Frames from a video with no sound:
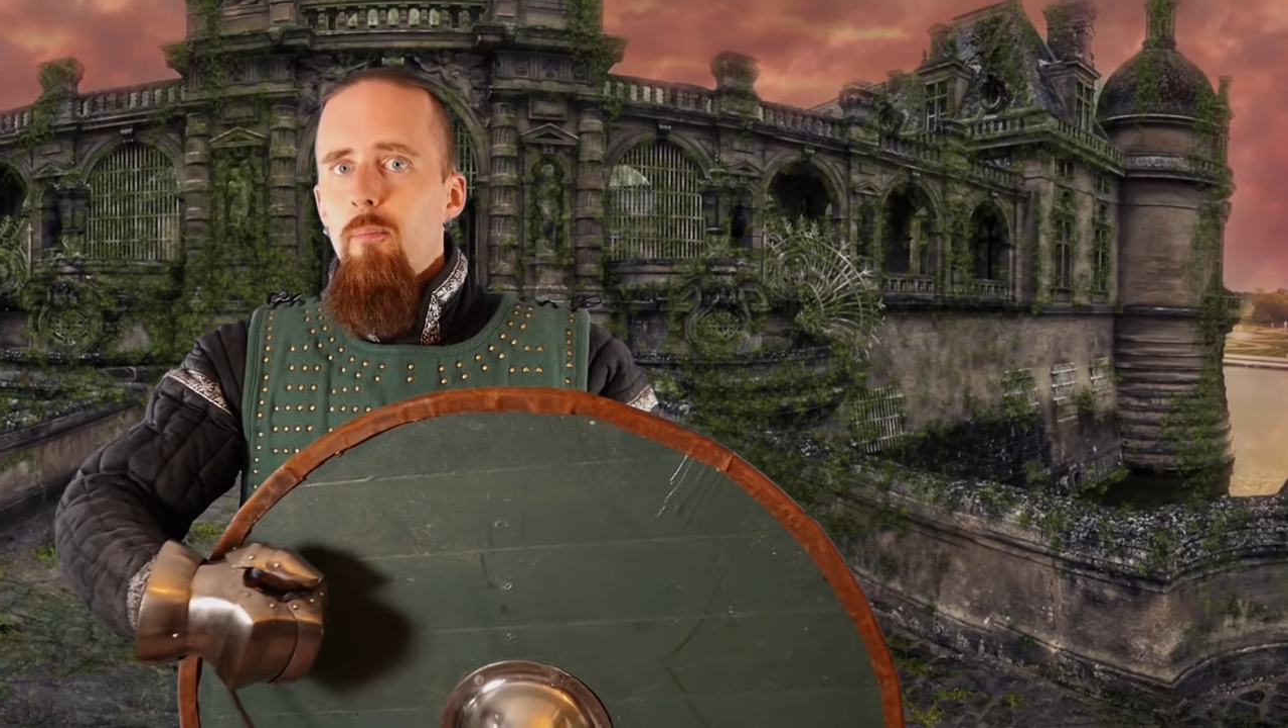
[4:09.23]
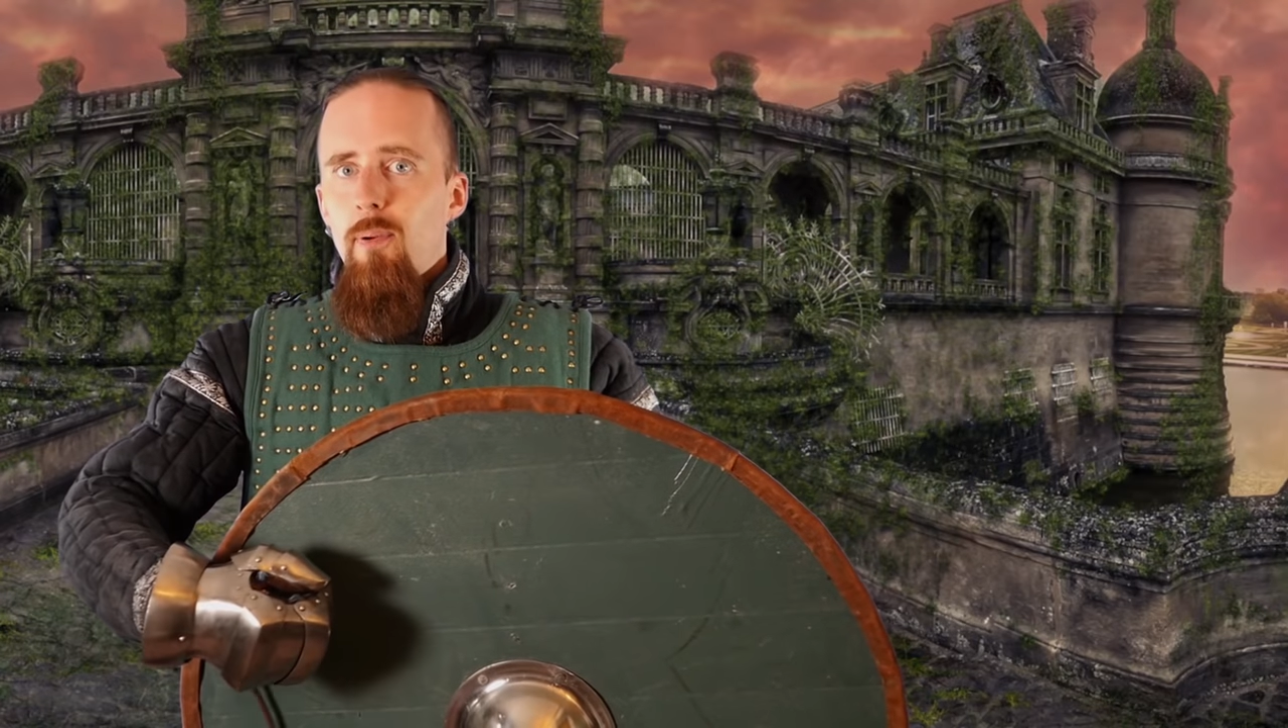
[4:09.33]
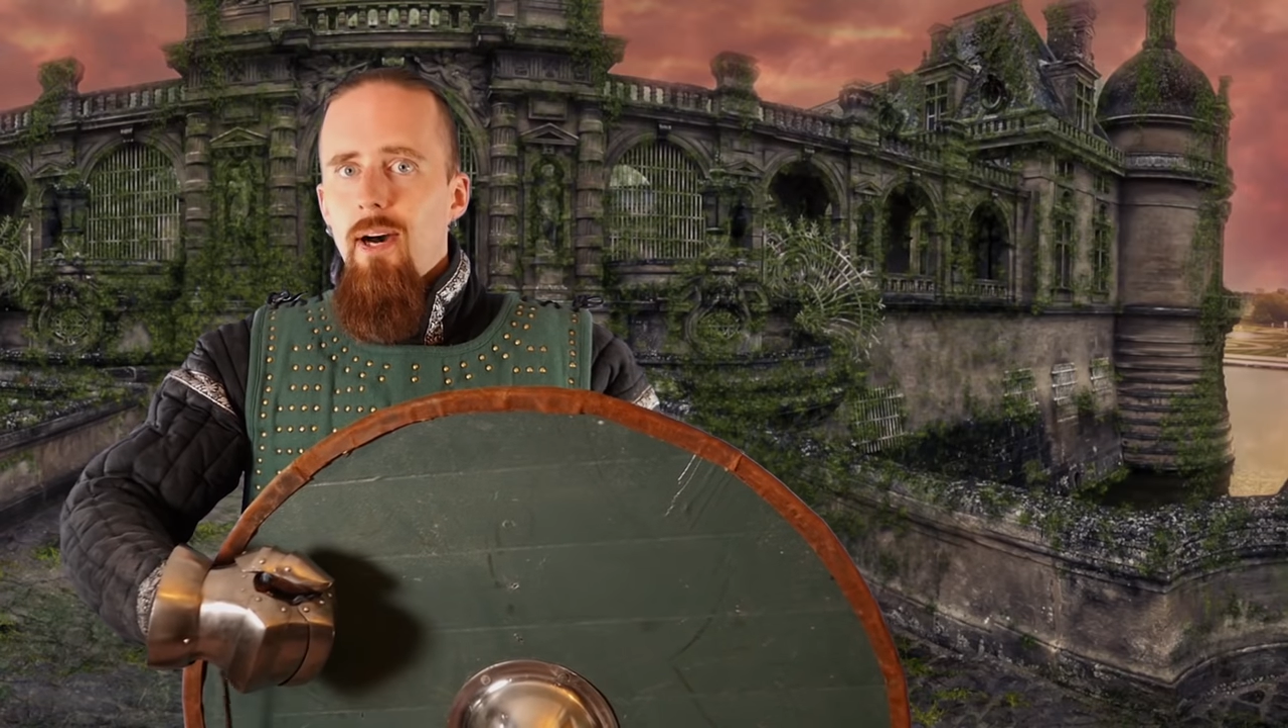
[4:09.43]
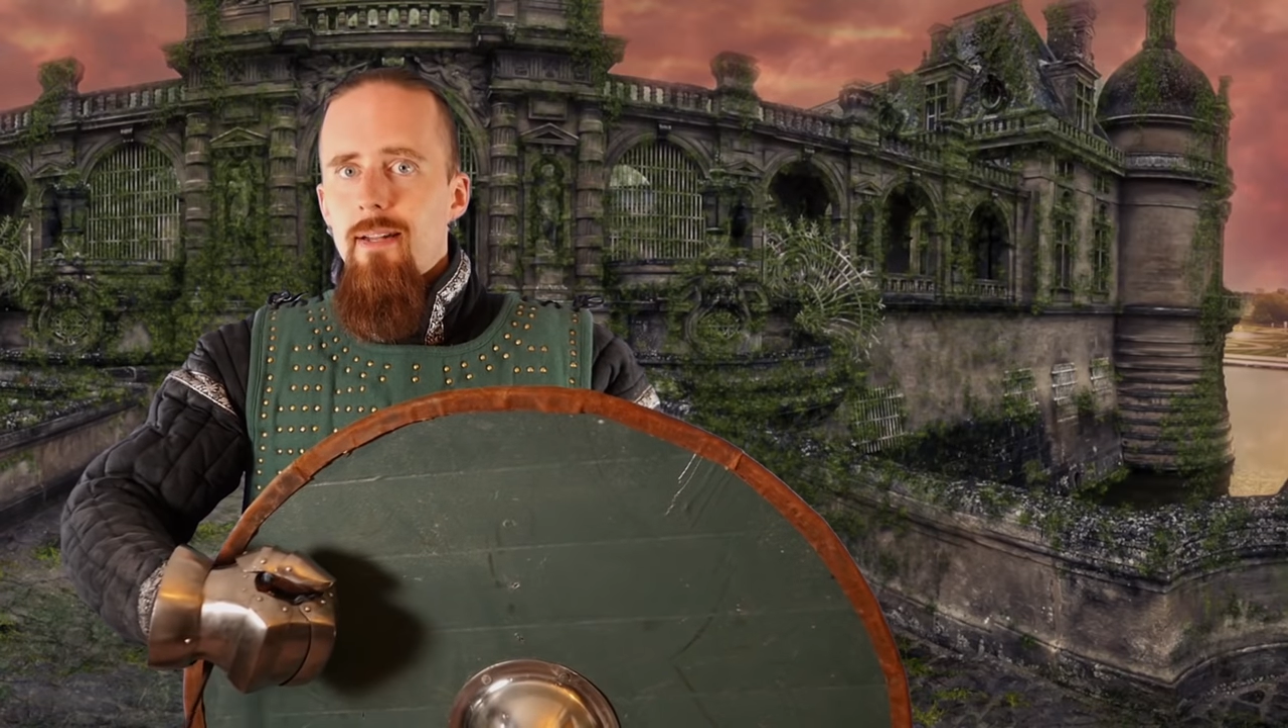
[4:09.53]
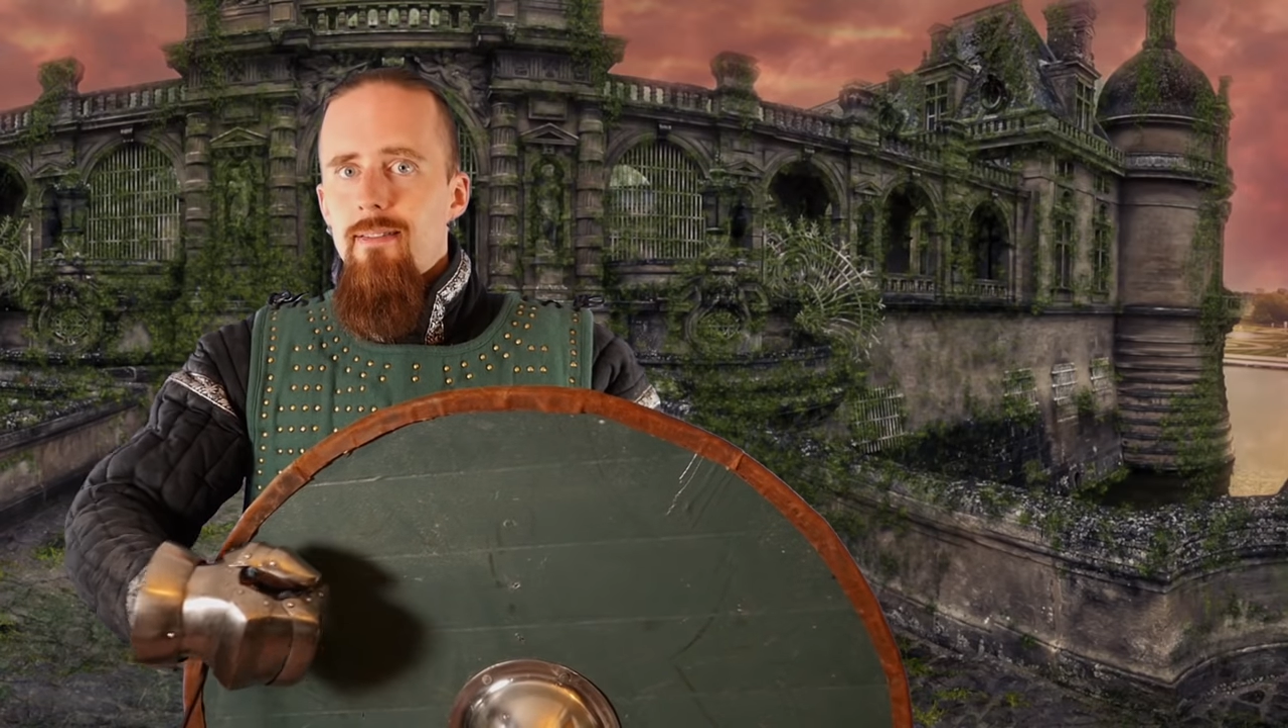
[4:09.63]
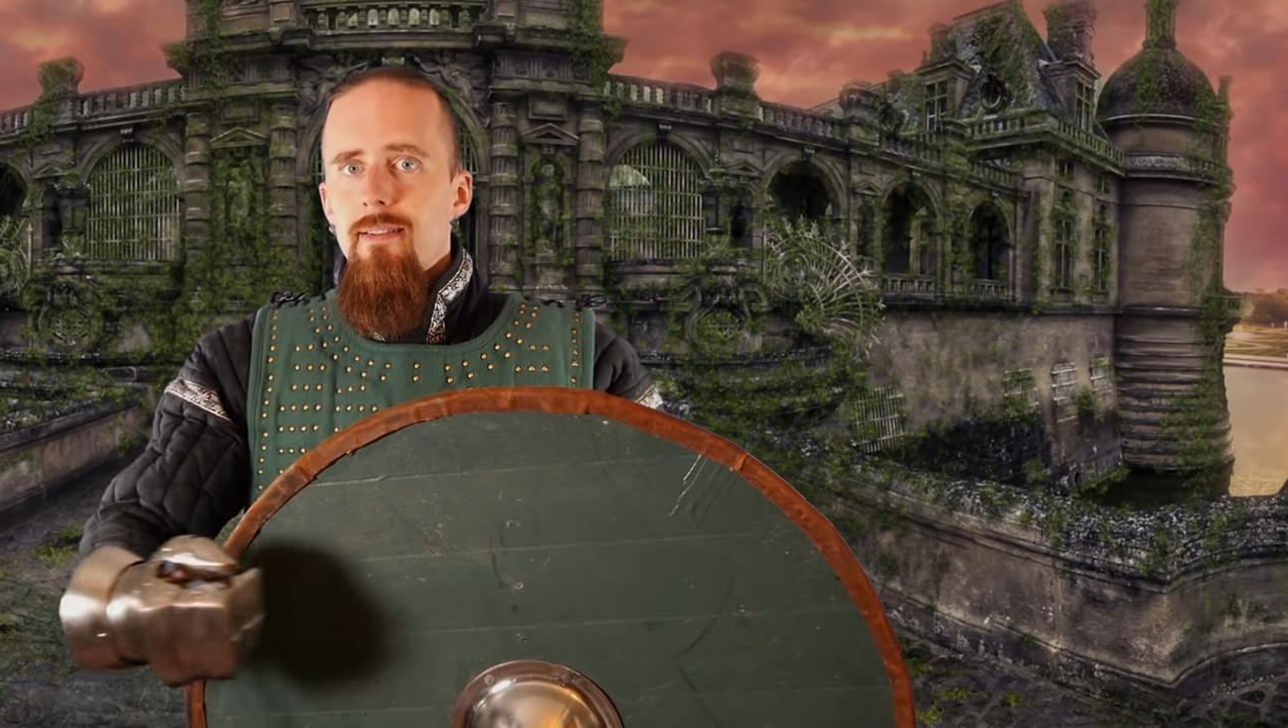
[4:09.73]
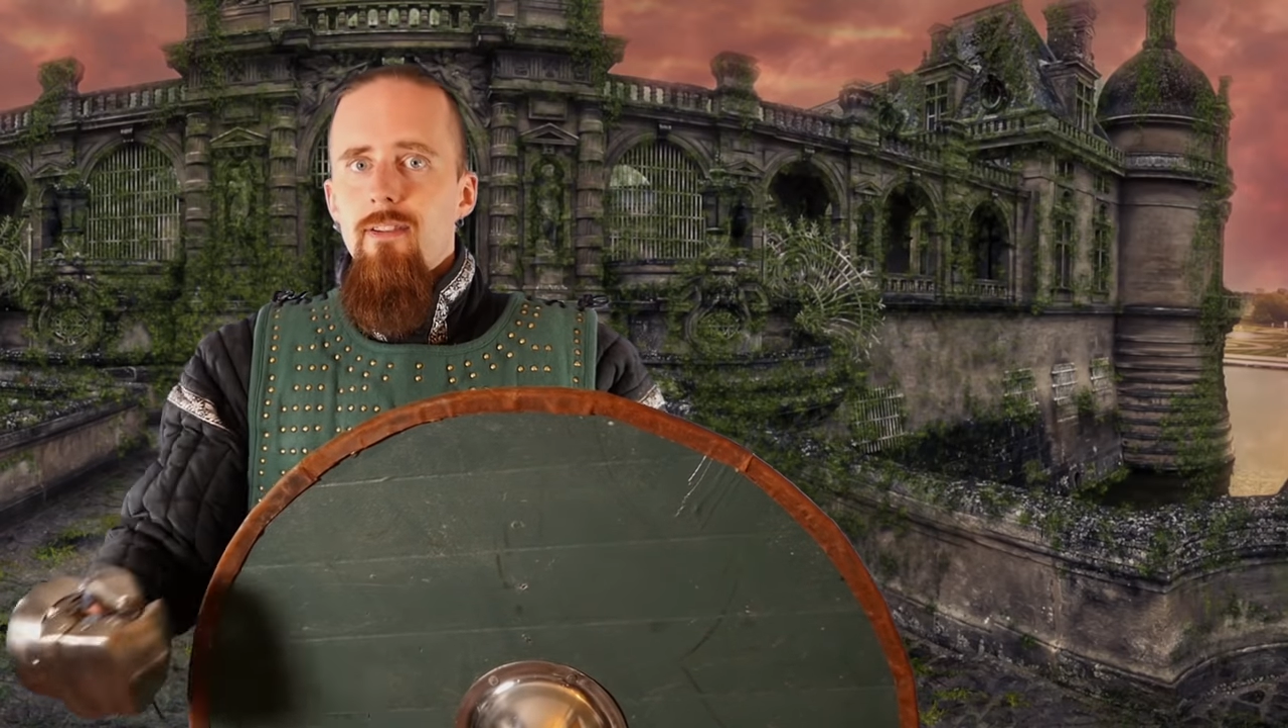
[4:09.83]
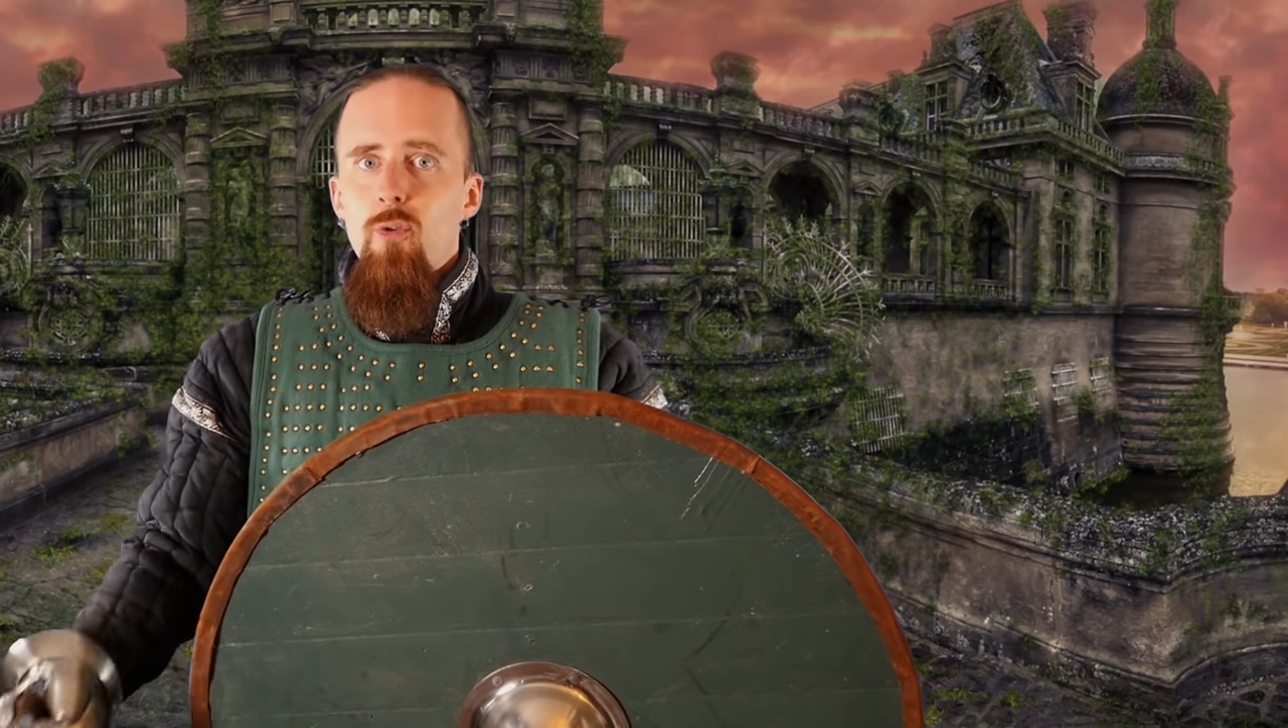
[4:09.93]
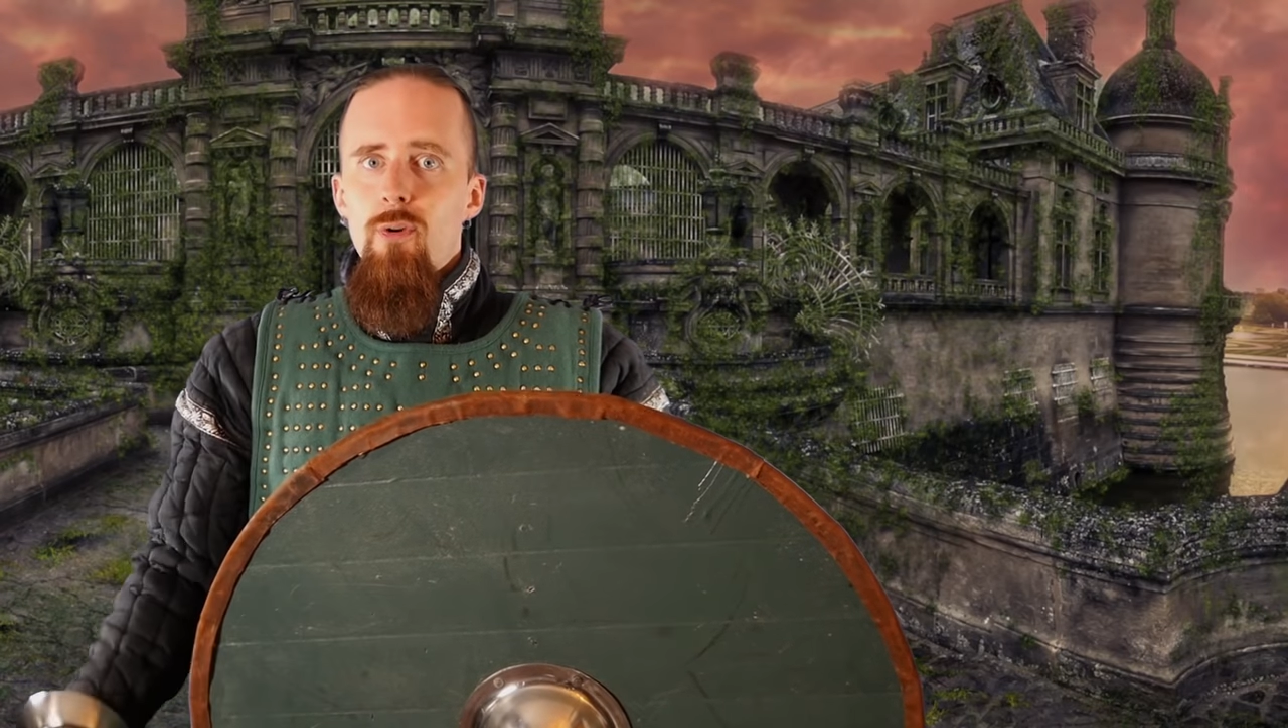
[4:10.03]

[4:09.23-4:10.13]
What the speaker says: but the